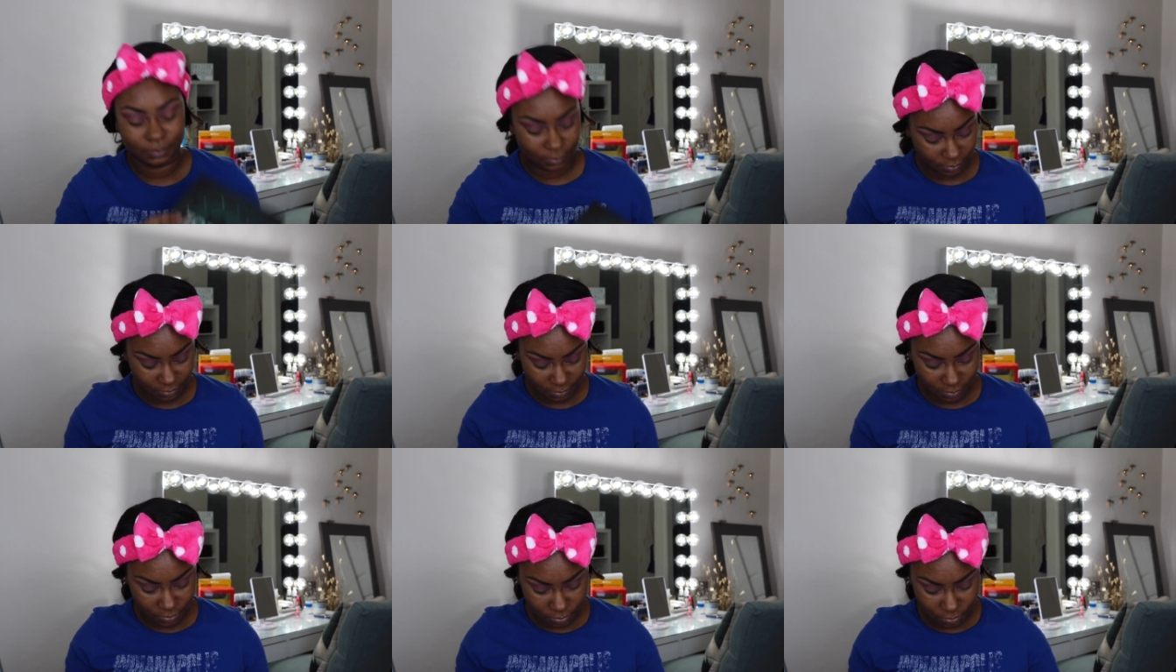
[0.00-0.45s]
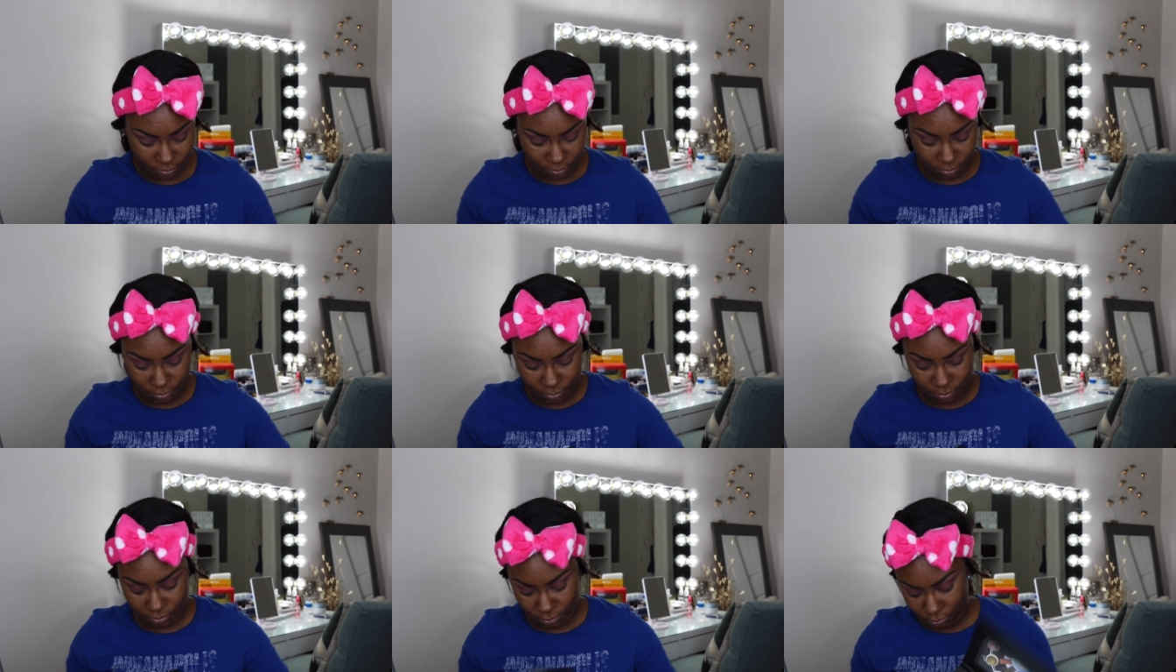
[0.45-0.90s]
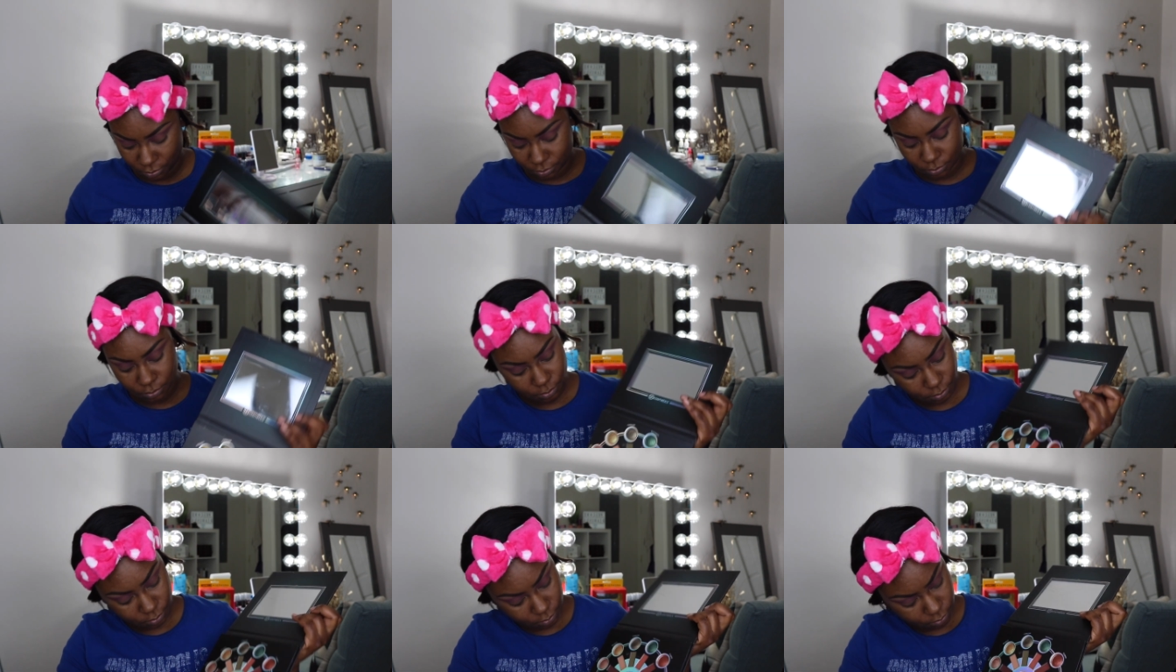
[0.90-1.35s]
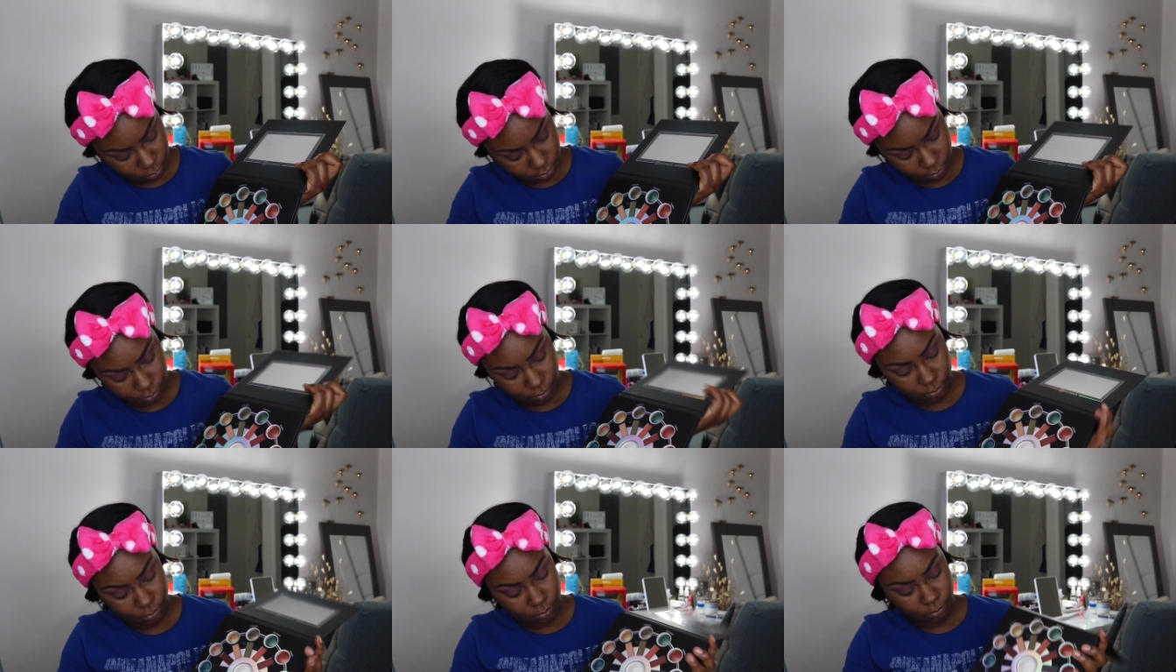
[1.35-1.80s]
Then I went back to the palette
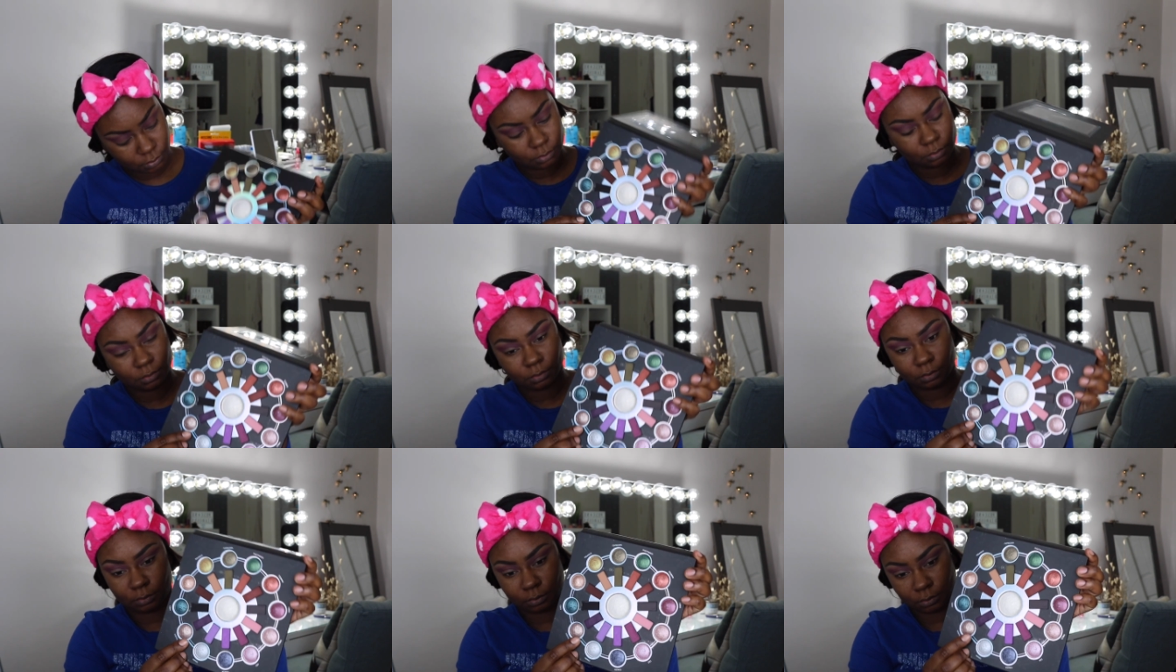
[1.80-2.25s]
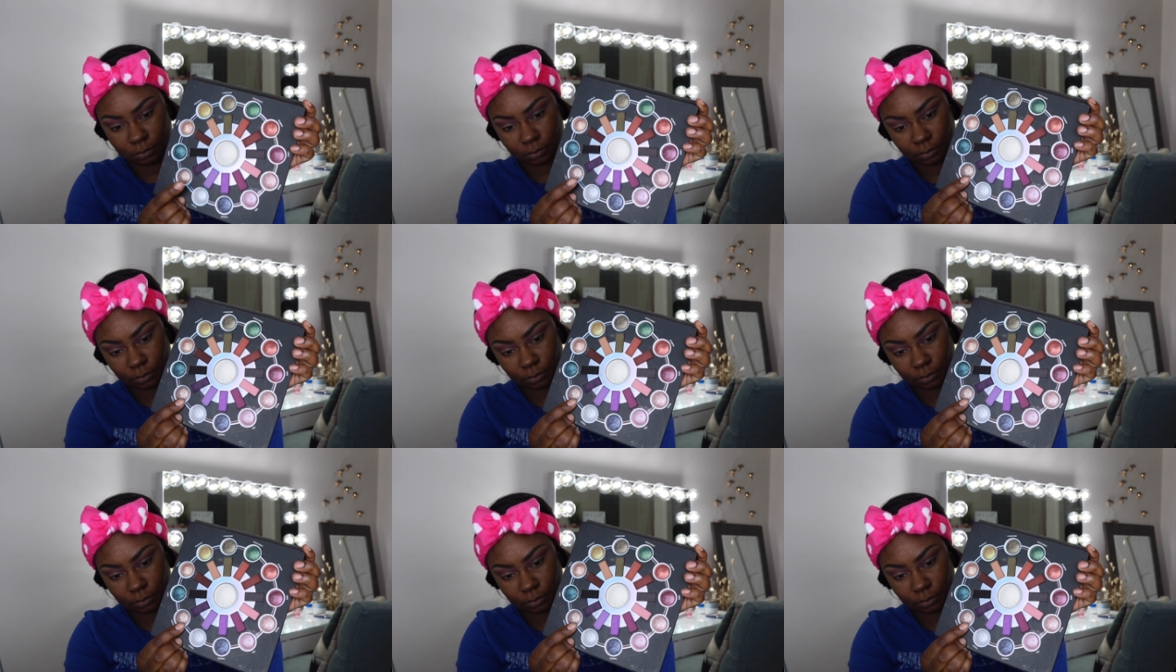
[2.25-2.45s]
and grabbed